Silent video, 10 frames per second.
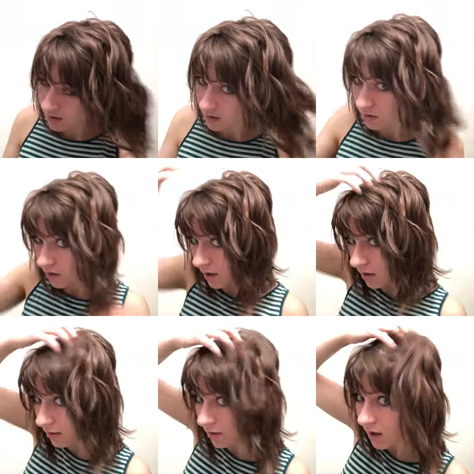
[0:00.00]
You get
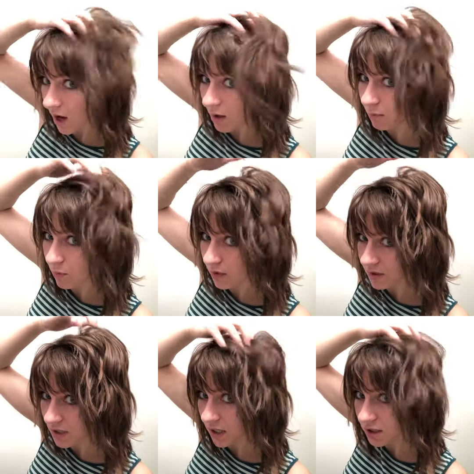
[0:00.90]
a lot more
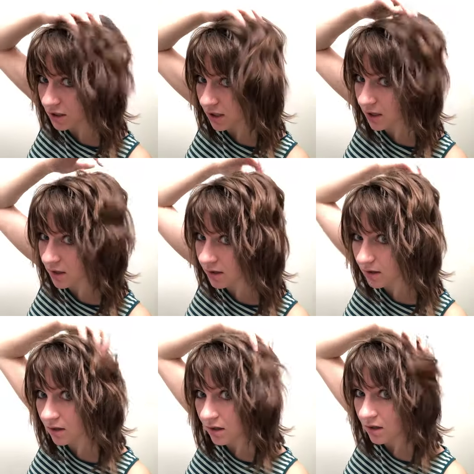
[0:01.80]
texture,
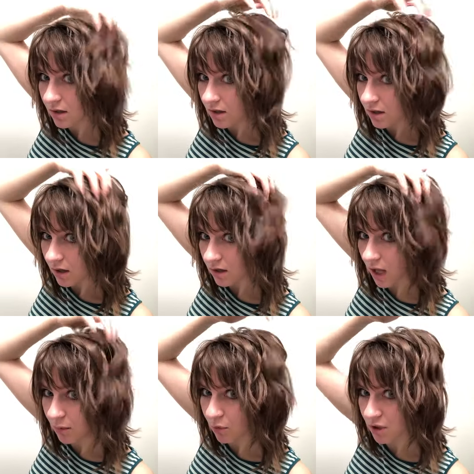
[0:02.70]
a
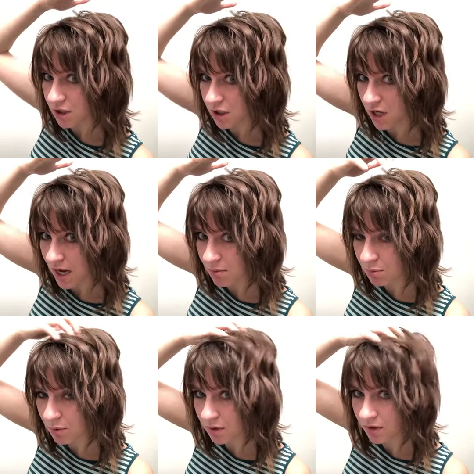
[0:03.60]
lot more shape.
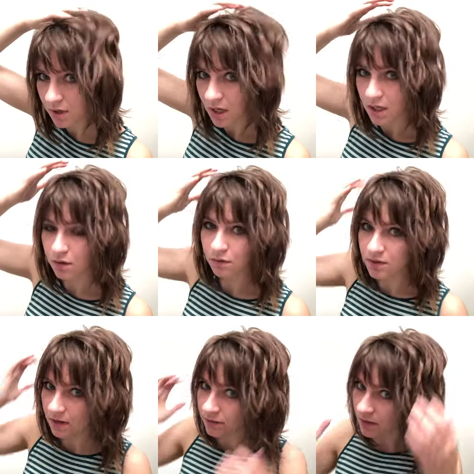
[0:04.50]
You
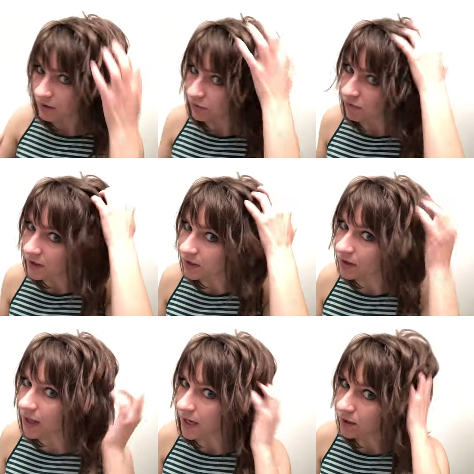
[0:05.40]
definitely feel
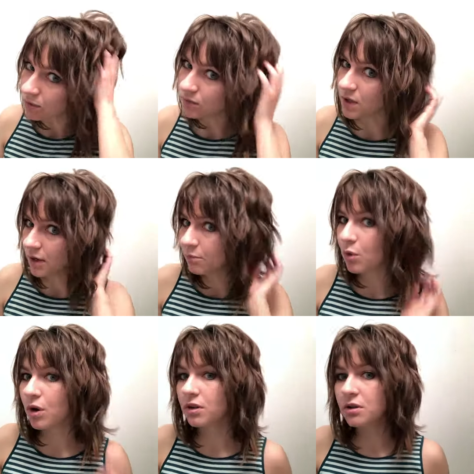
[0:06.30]
like you've done
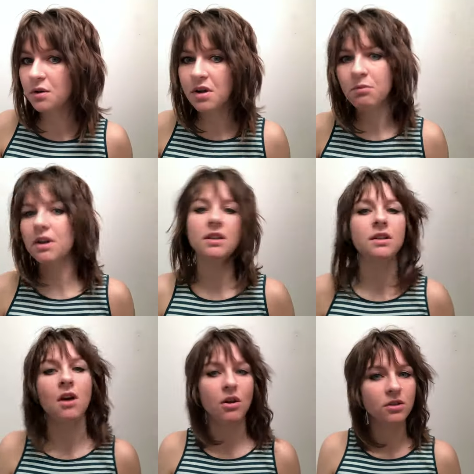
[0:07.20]
more to it, but
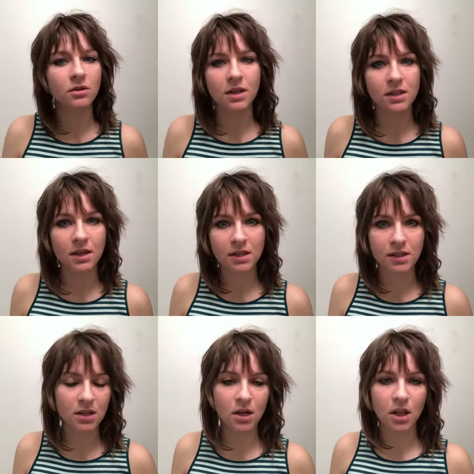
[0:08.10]
it also doesn't
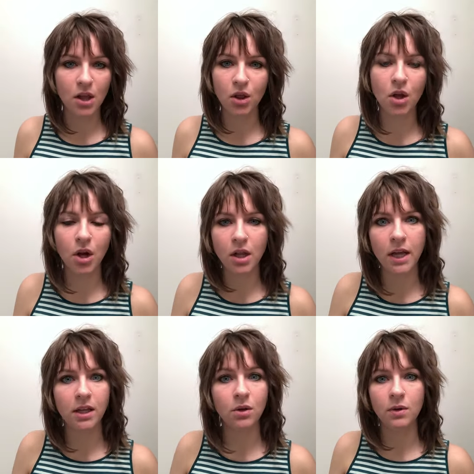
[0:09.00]
necessarily look
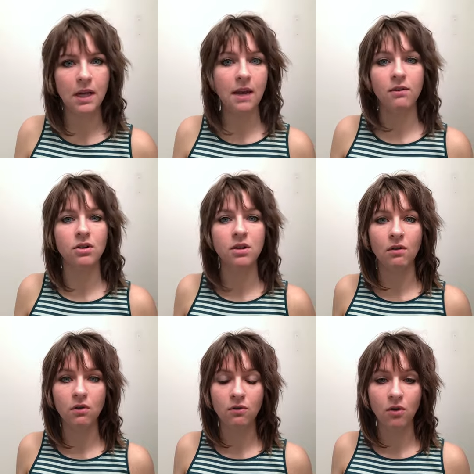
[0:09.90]
like you gave
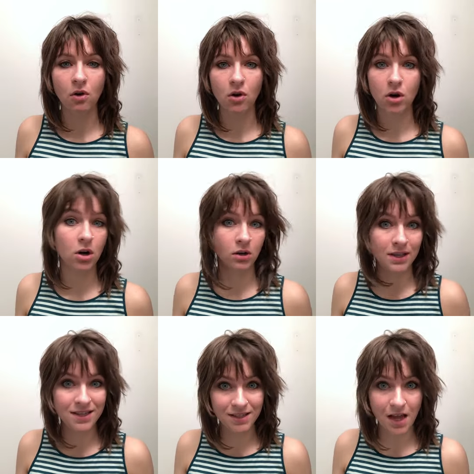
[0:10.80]
yourself a full
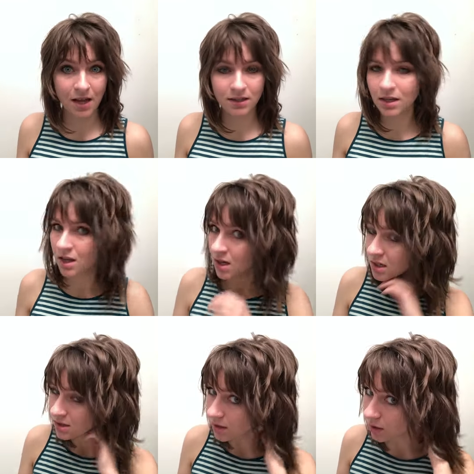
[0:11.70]
curly set.
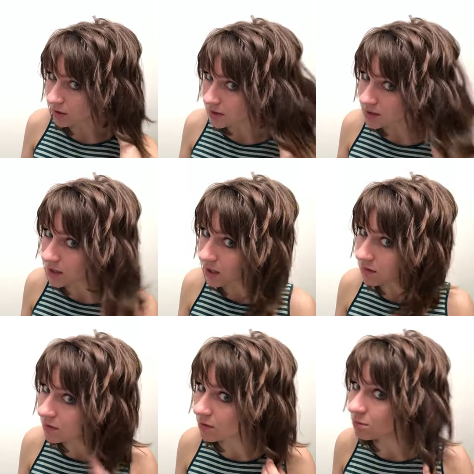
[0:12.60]
So this is kind
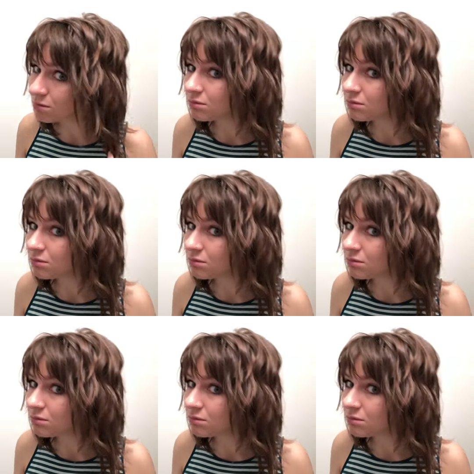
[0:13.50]
of